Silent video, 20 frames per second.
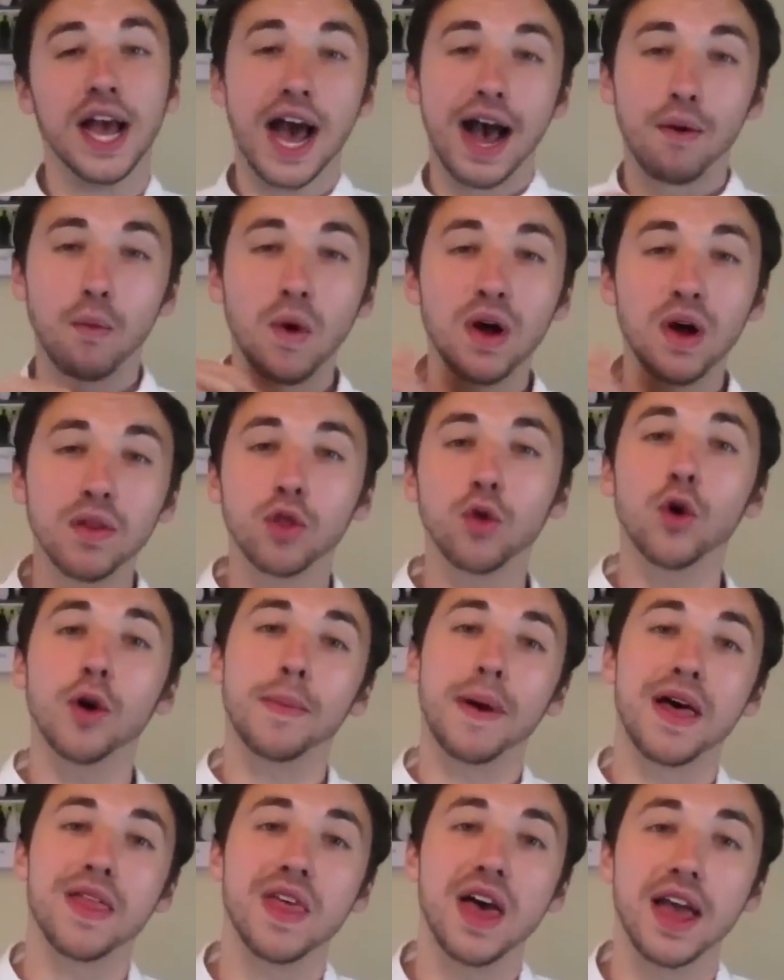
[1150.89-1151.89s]
And one thought
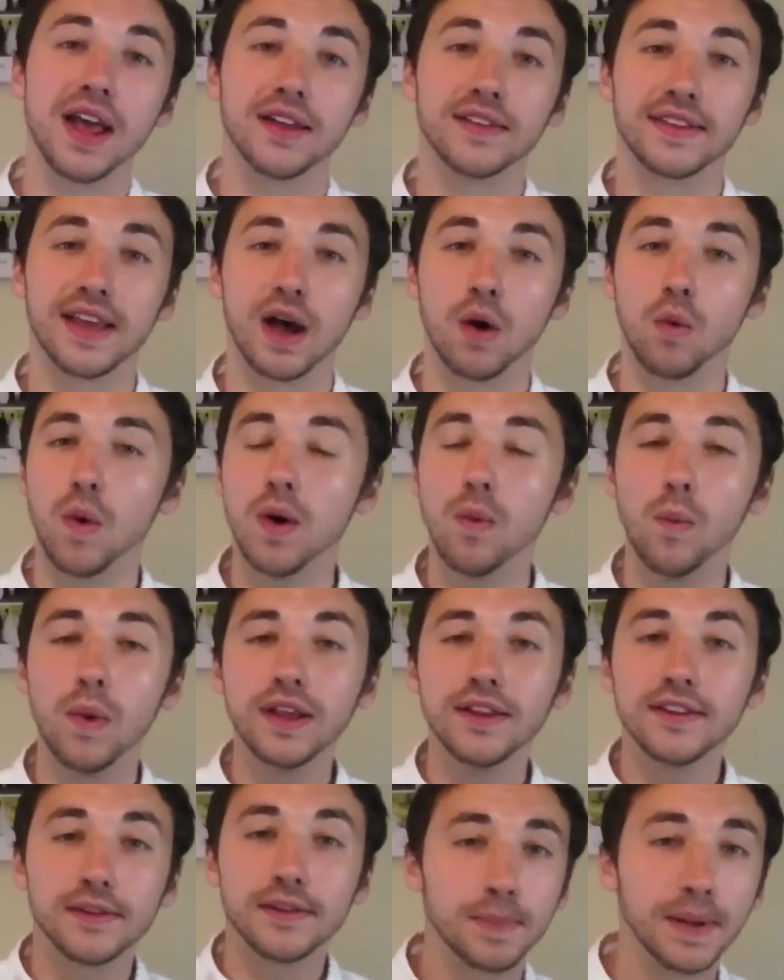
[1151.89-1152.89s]
about that is that when
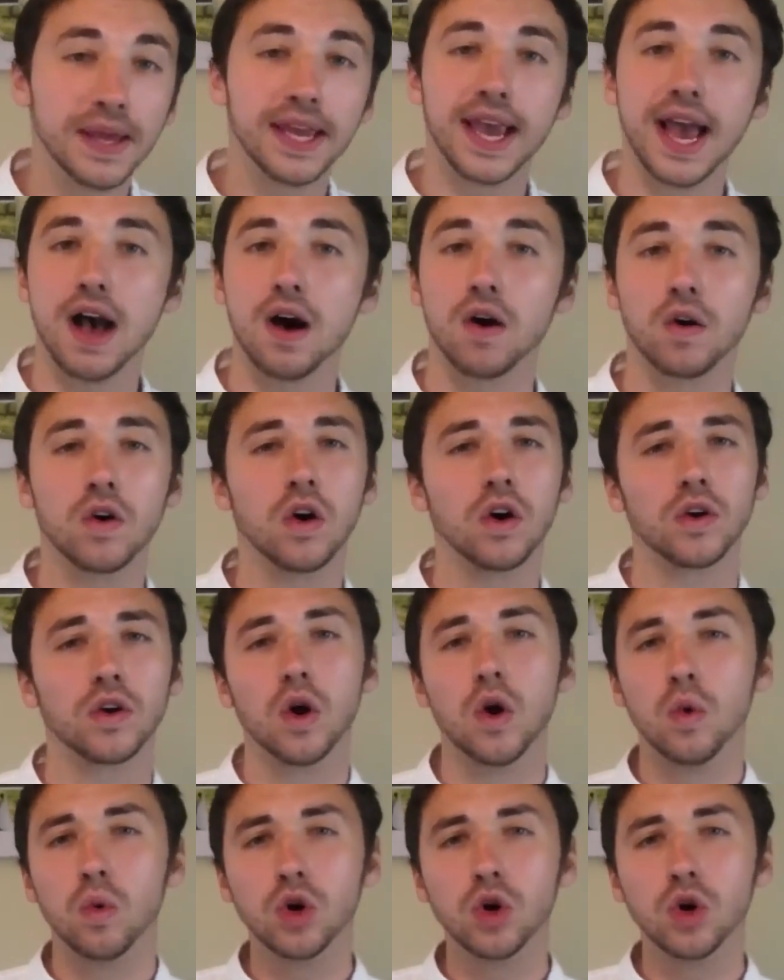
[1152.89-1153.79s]
we speak out, God,